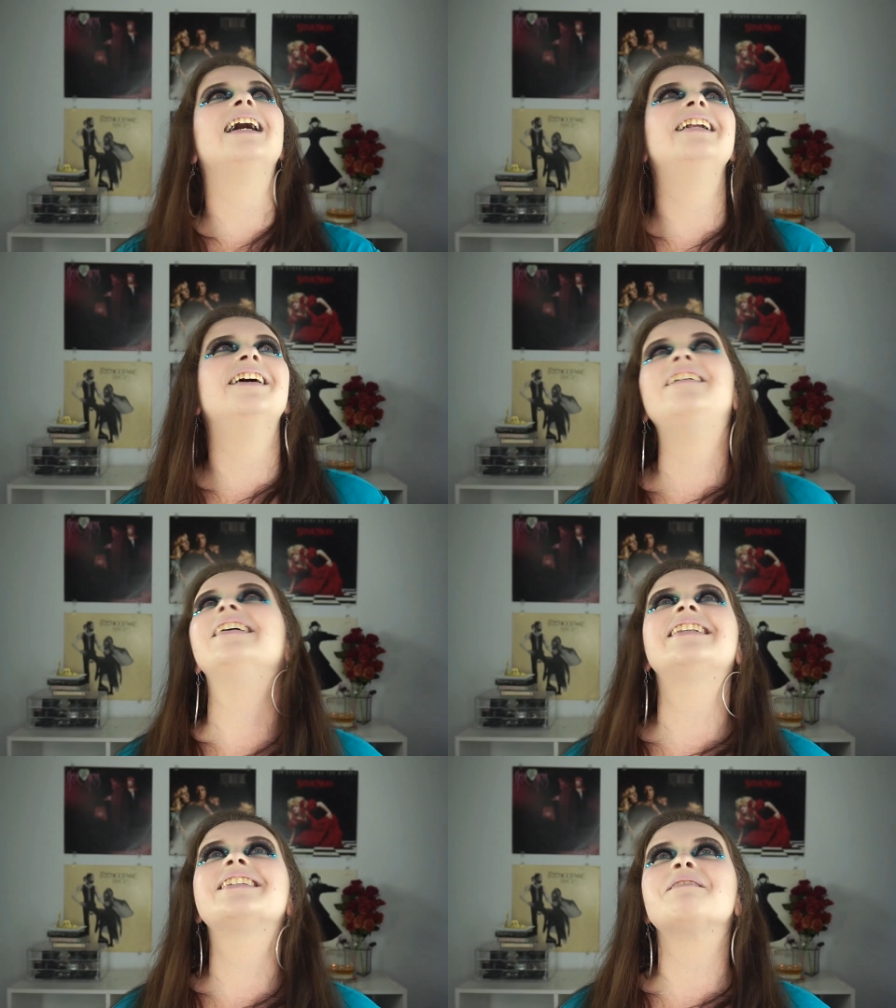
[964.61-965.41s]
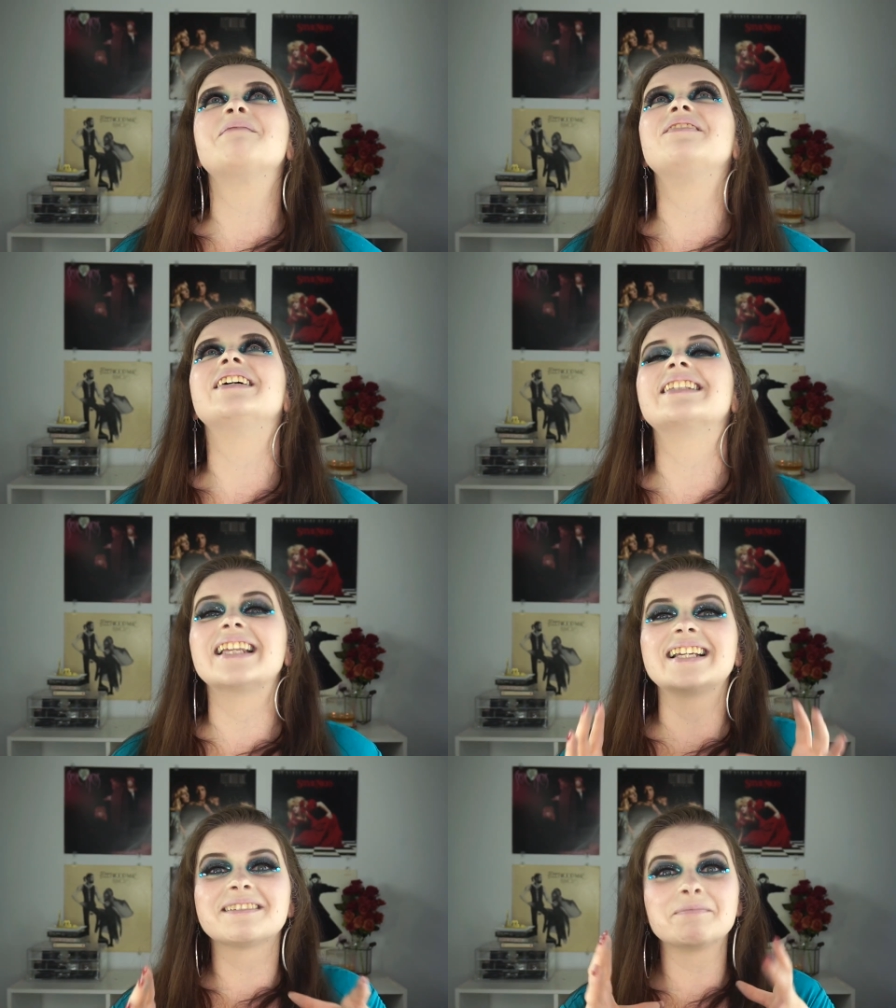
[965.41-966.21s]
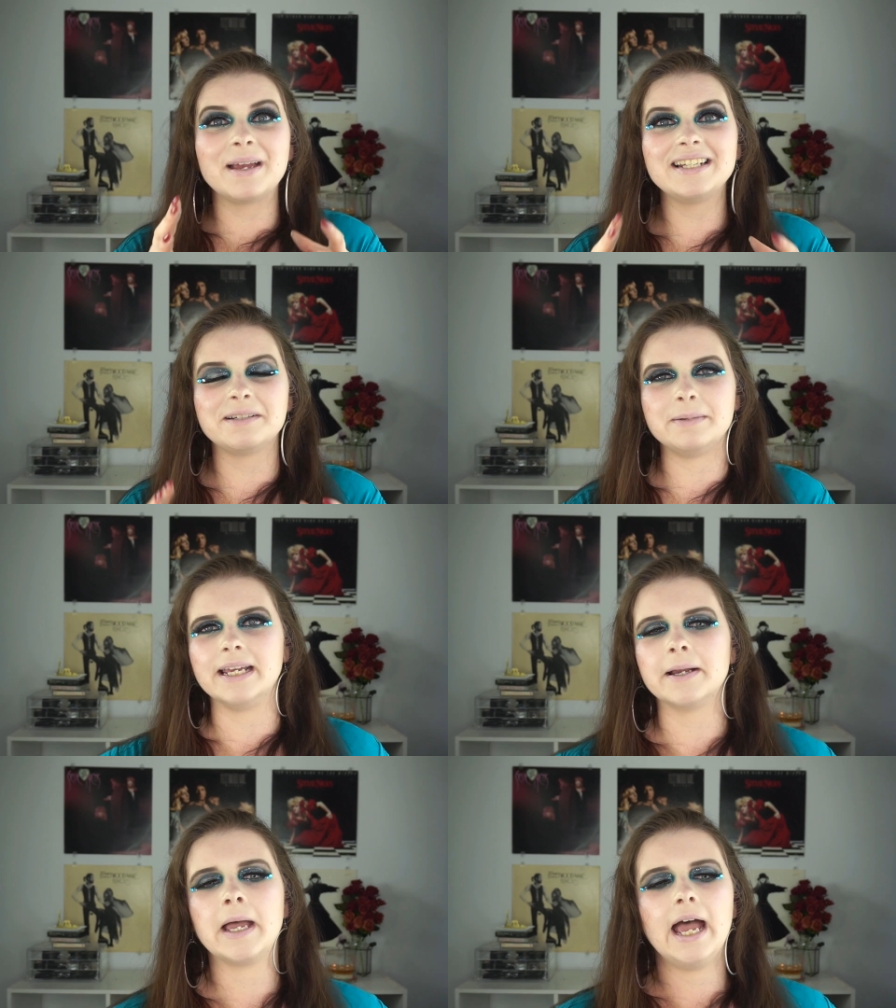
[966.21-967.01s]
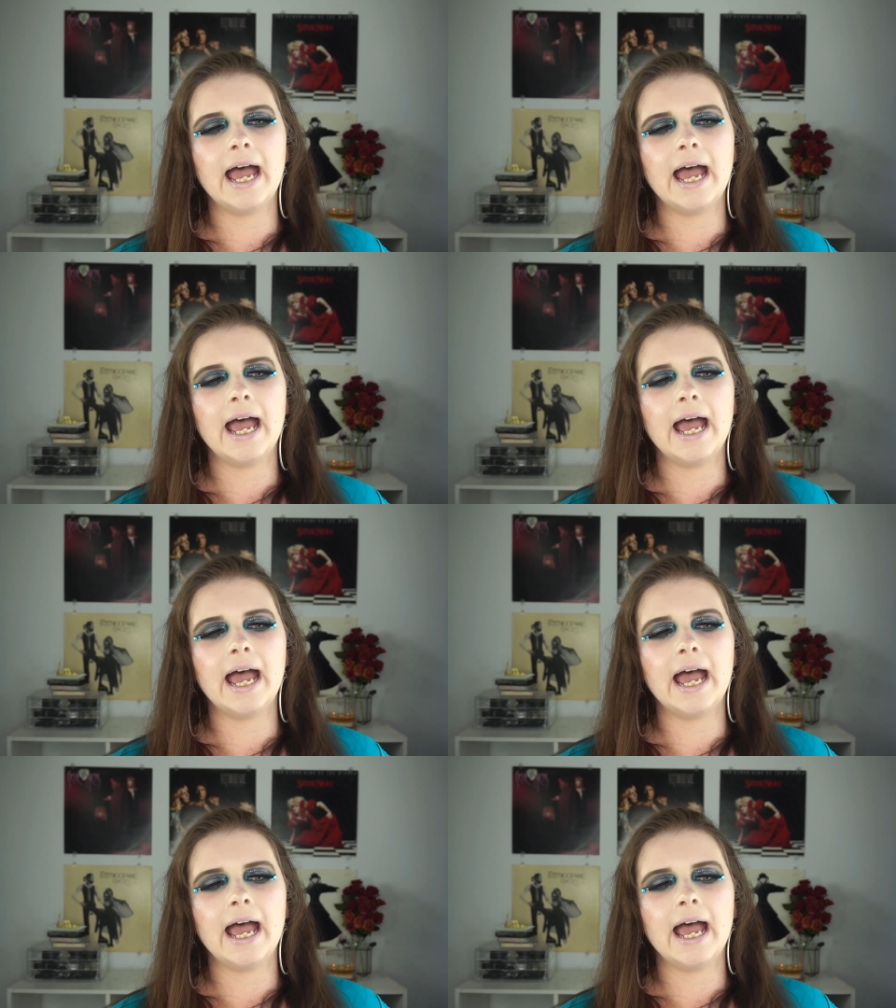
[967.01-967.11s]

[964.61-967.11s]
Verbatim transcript: I know, it's so perfect, like it's made to be.